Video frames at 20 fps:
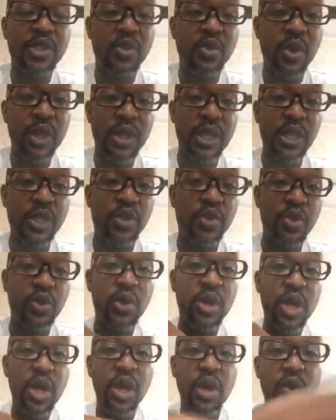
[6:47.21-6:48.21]
So what they
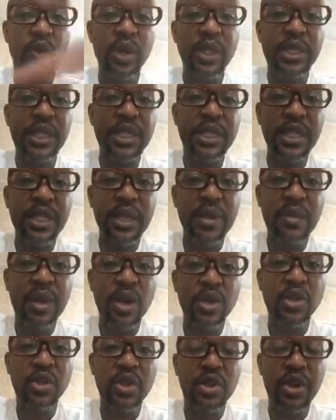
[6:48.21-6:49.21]
do, we're teaching them
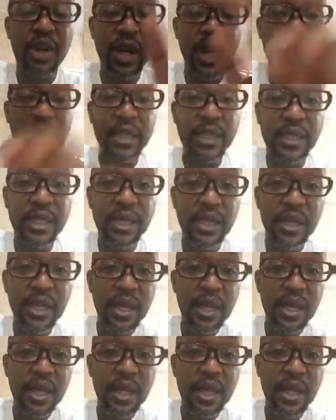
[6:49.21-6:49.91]
how to create